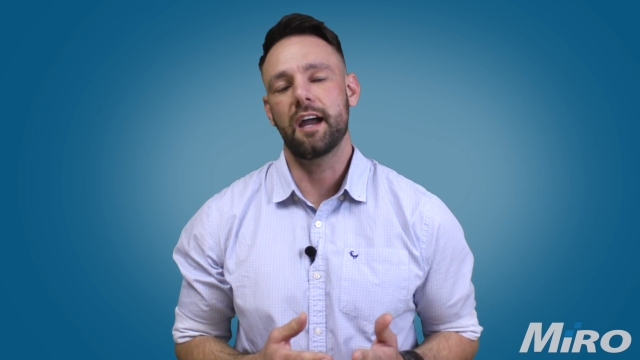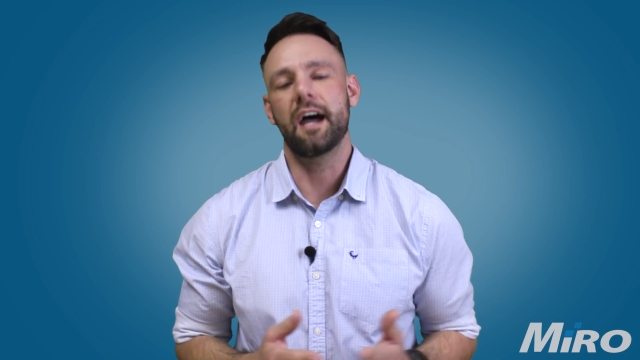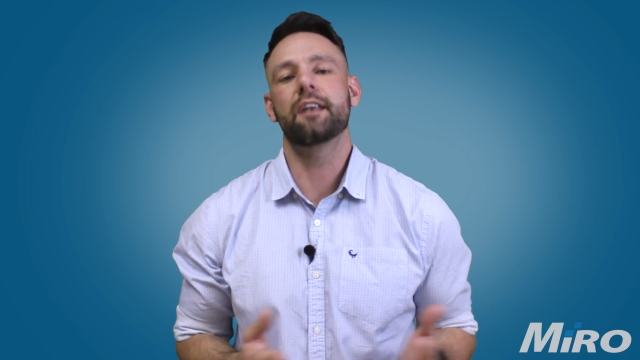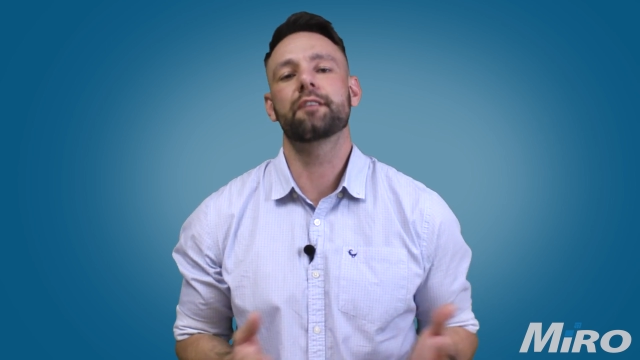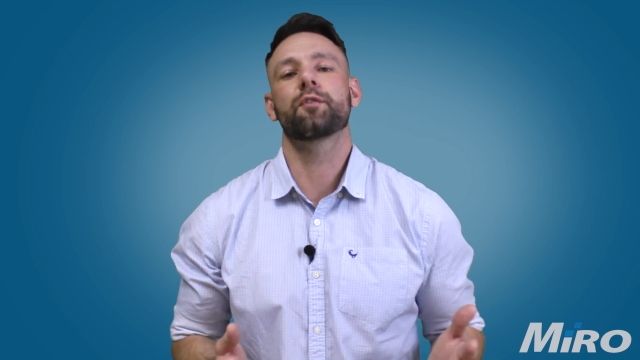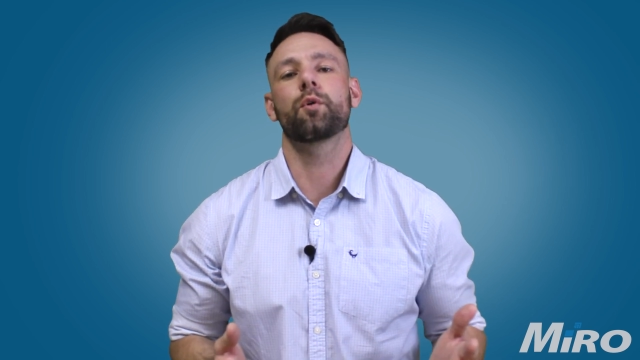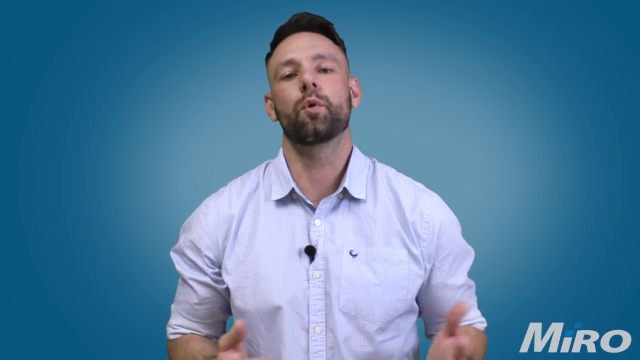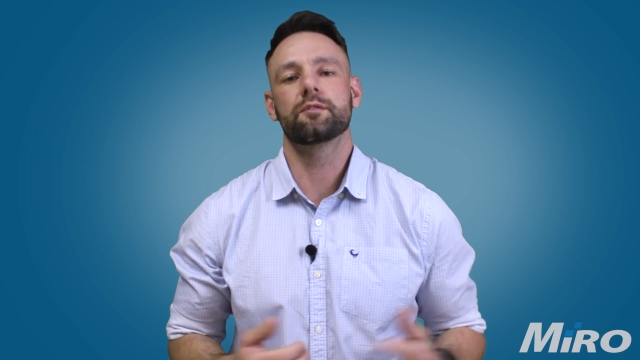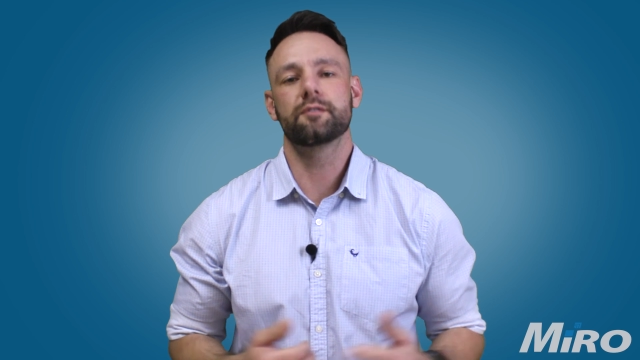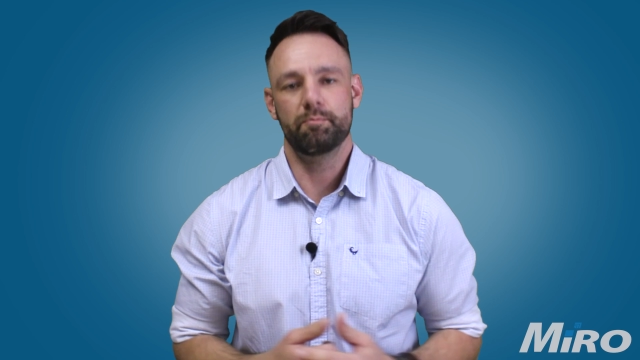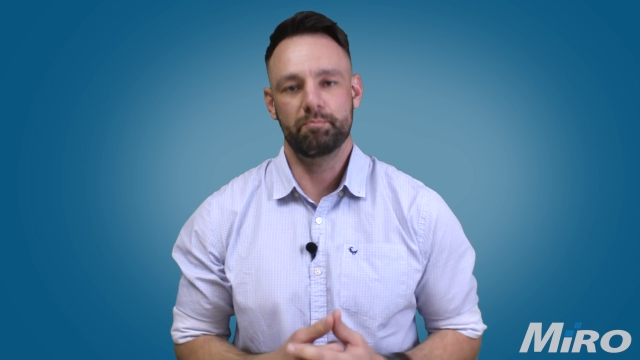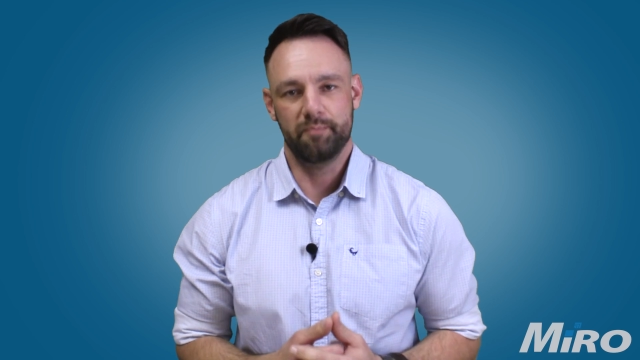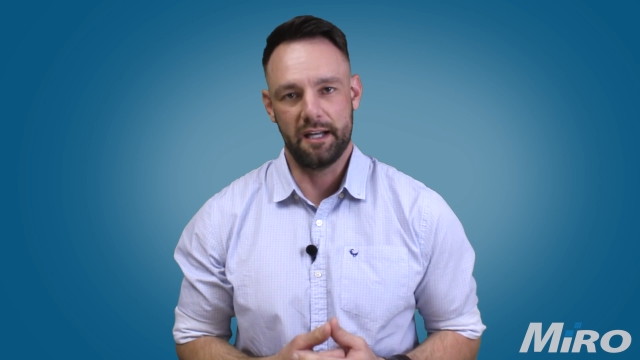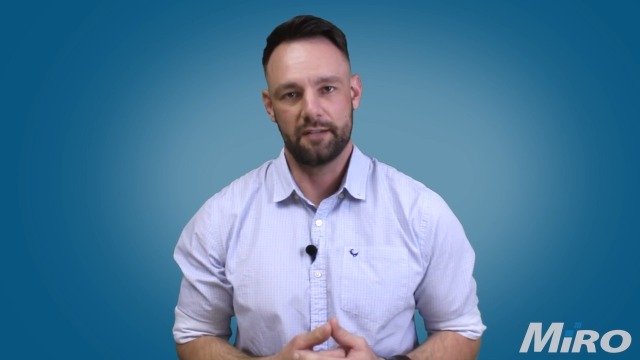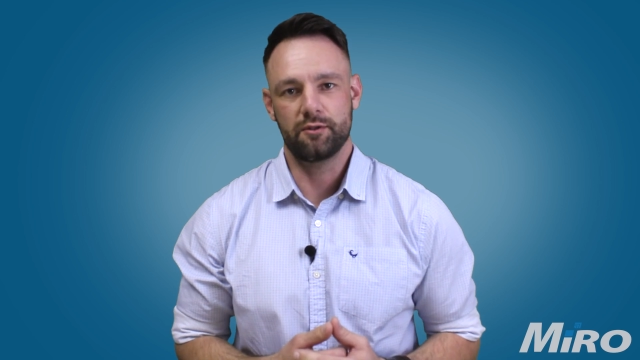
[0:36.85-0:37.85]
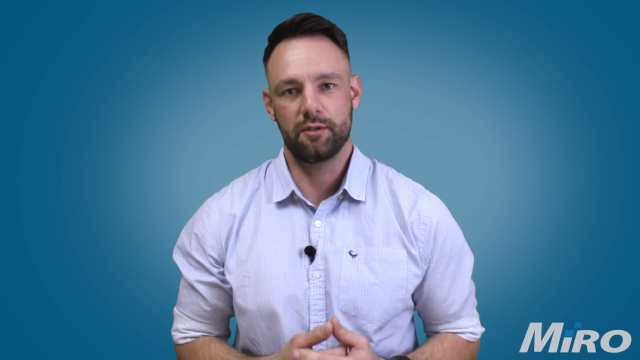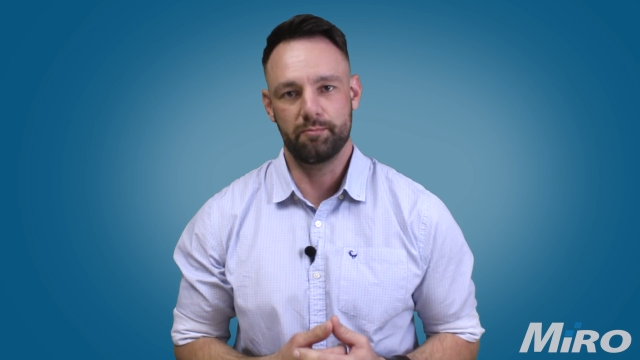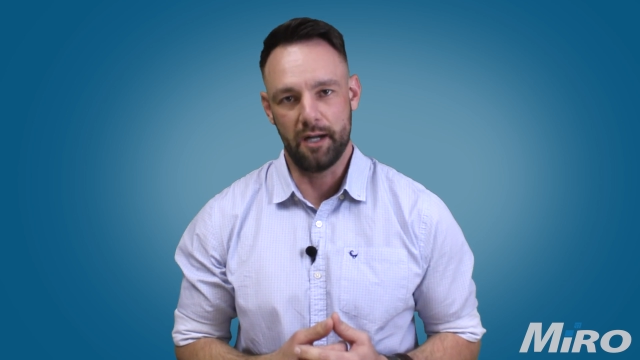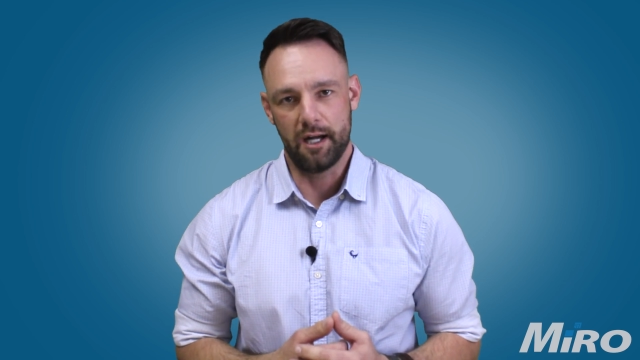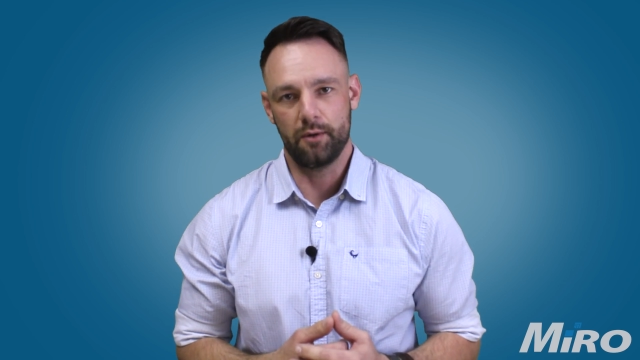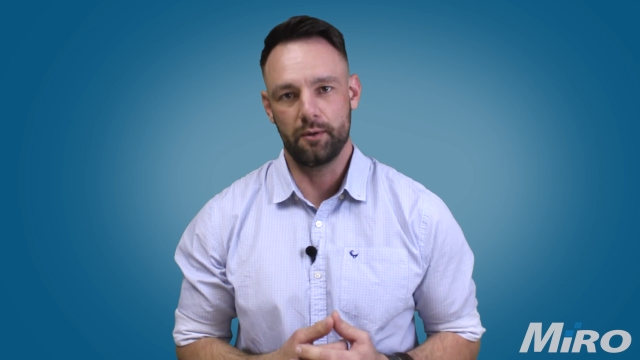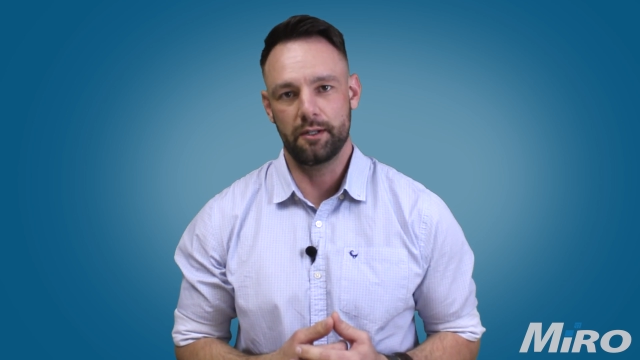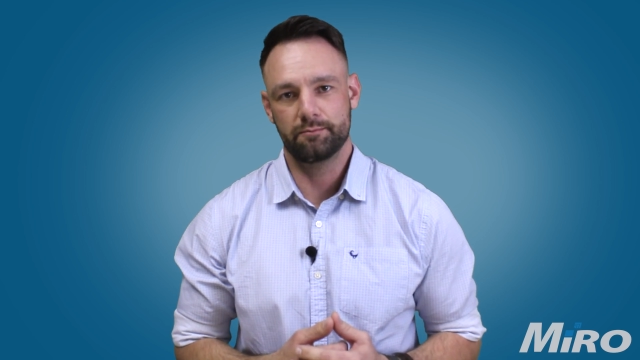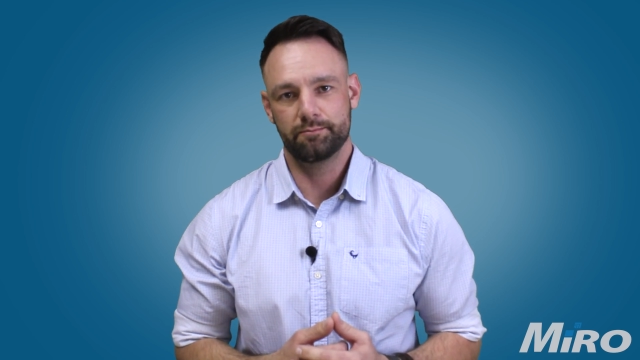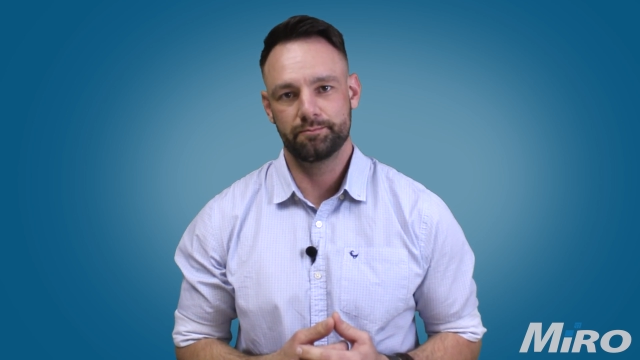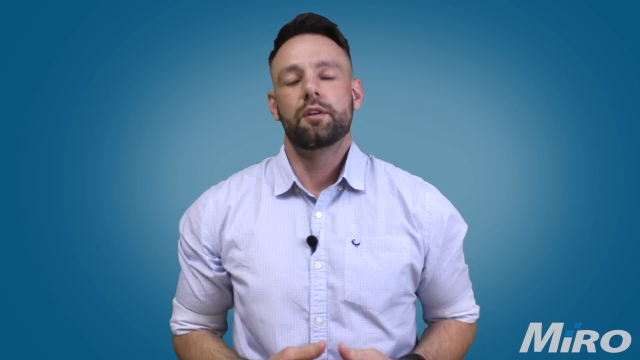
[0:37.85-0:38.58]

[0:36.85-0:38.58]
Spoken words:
and of course, battery power.